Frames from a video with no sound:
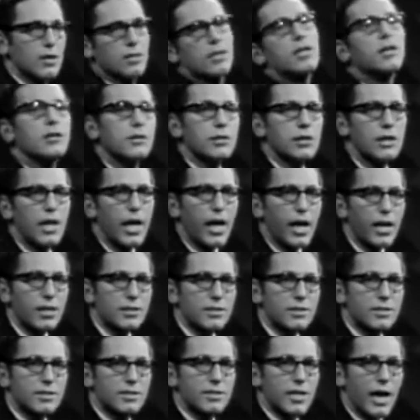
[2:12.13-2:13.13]

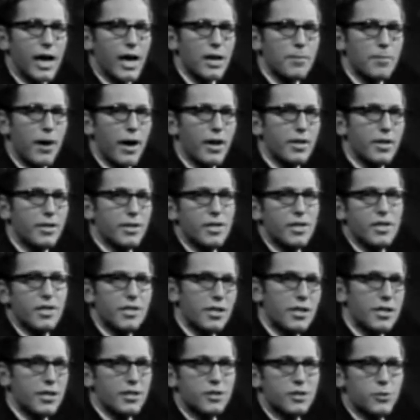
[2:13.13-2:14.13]
last time I
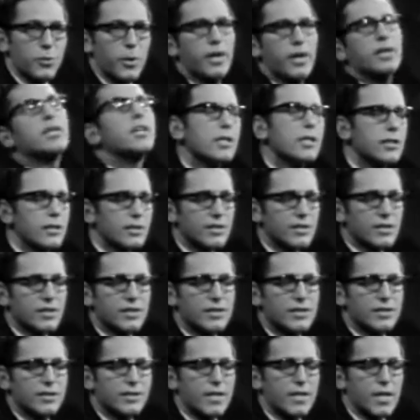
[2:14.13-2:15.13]
needed 20
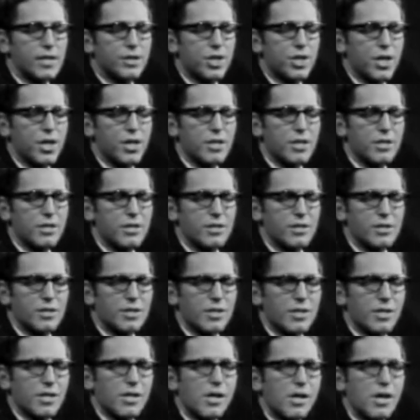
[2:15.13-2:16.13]
stitches
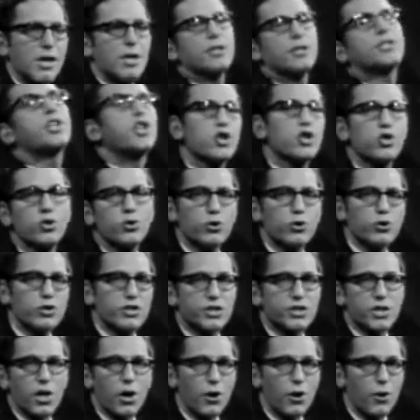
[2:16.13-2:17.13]
to
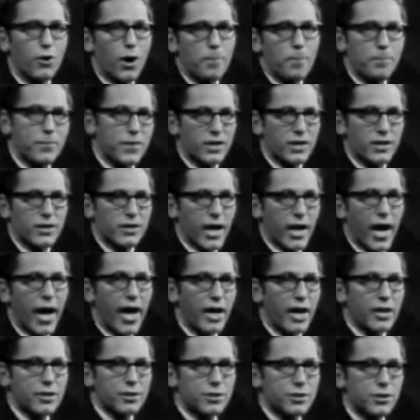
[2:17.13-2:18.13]
sew up the
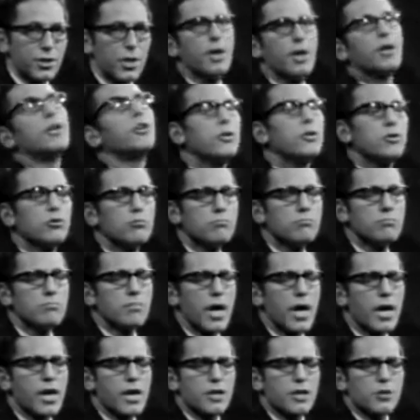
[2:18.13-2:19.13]
gash you
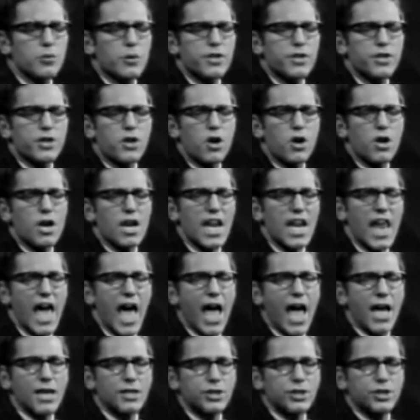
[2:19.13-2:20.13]
made with your
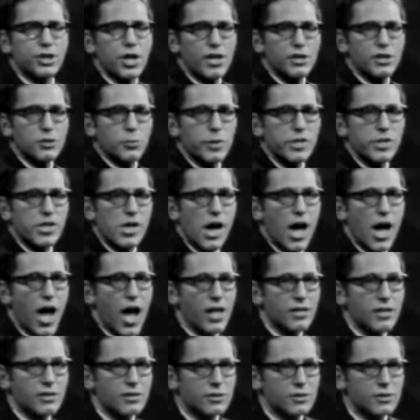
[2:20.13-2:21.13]
lash as we
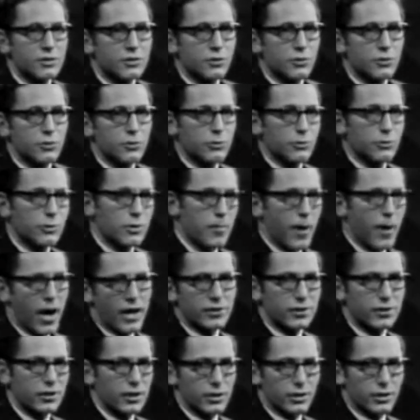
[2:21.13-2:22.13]
dance to the
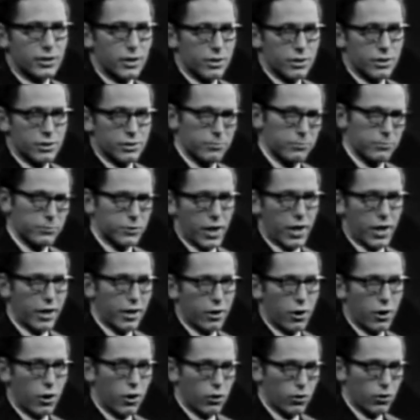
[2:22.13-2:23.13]
Masochism
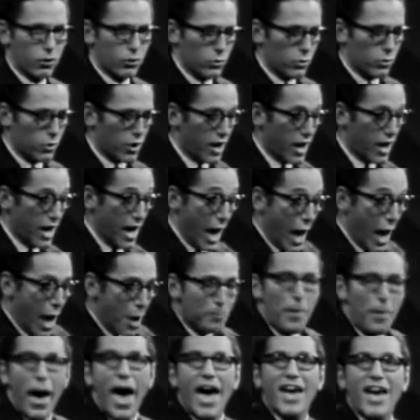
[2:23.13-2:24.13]

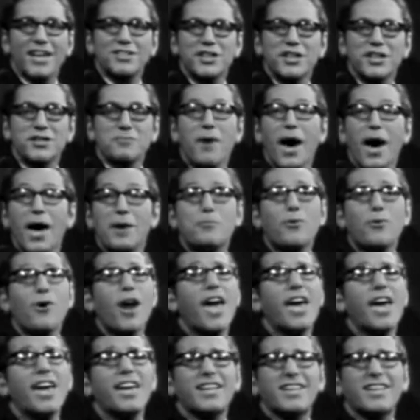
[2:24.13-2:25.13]
Tango. Bash in my
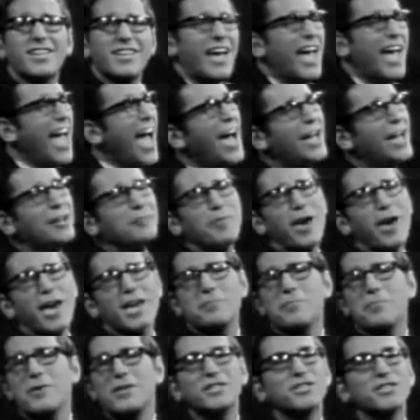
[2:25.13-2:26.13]
brain and
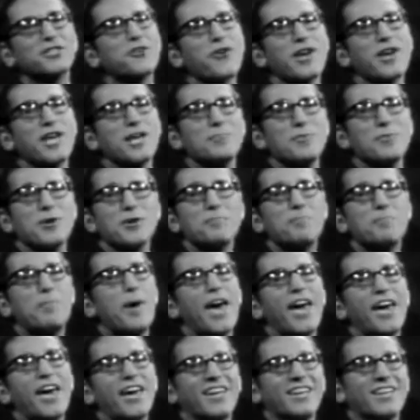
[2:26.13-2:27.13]
make me scream with
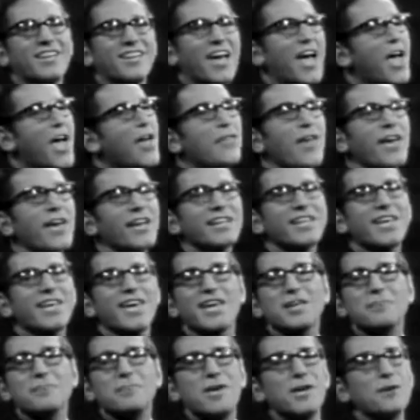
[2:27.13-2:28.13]
pain, then
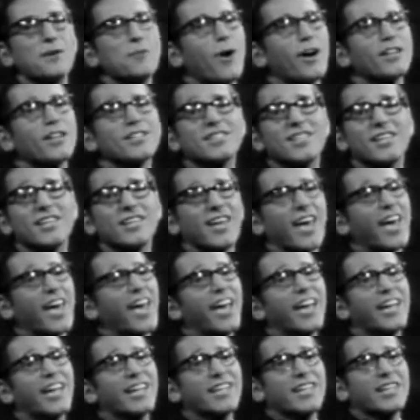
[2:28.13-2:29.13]
kick me once
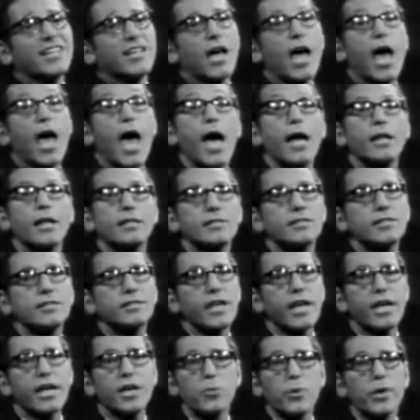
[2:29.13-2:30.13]
again and
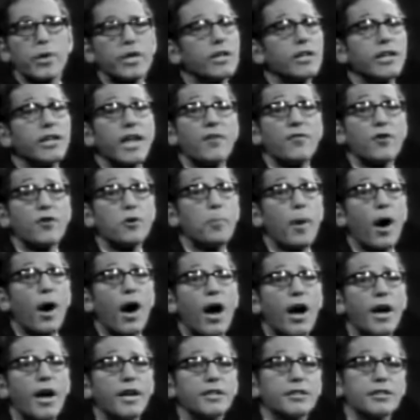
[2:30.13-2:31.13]
say we'll never
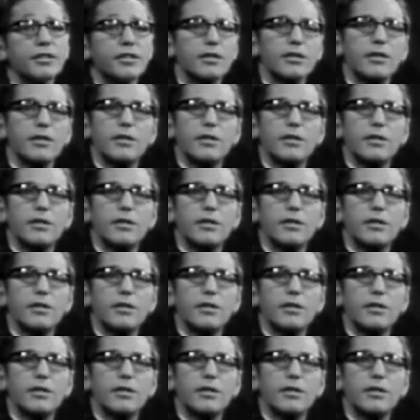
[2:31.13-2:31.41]
part.